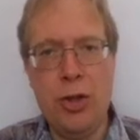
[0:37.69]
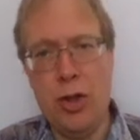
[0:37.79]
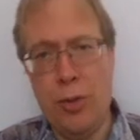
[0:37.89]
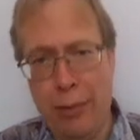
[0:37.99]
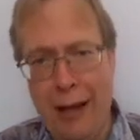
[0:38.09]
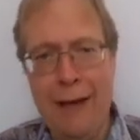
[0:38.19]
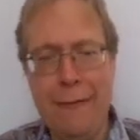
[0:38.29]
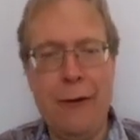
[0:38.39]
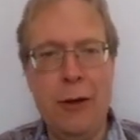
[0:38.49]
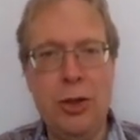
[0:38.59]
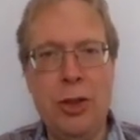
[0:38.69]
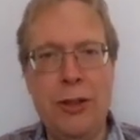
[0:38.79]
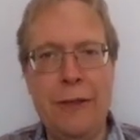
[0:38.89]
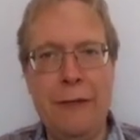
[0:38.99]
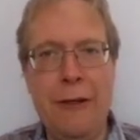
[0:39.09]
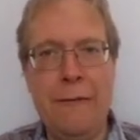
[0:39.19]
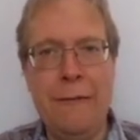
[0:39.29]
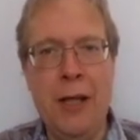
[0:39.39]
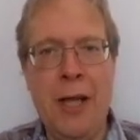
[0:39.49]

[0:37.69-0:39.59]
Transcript: the supply functions, if